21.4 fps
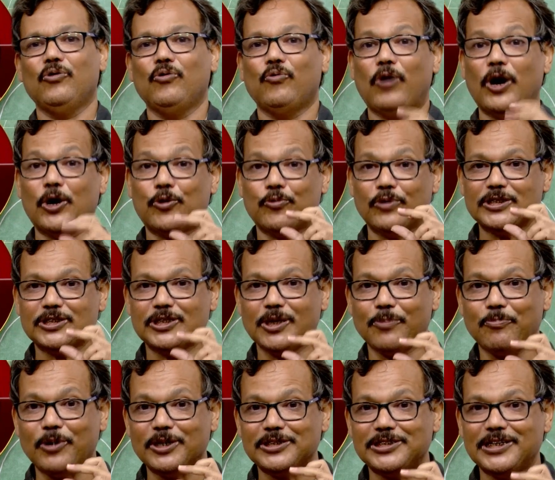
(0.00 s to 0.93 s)
what was the
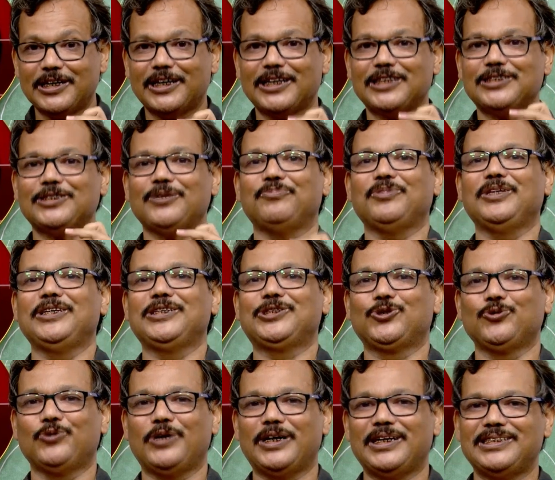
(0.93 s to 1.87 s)
percentage of these
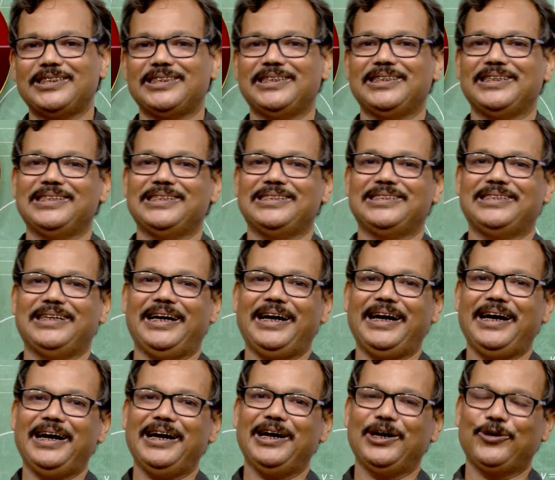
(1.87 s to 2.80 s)
students?
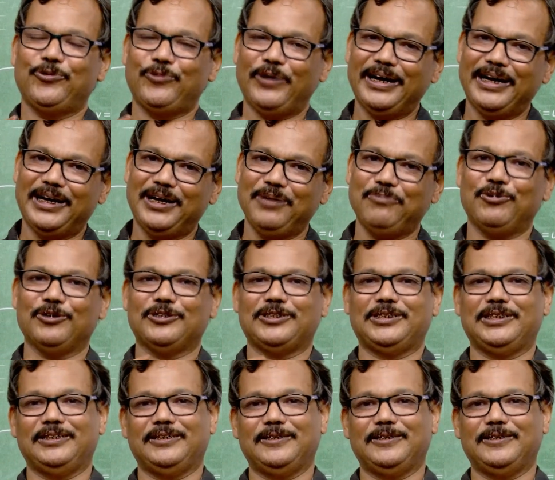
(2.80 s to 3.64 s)
Say 20%.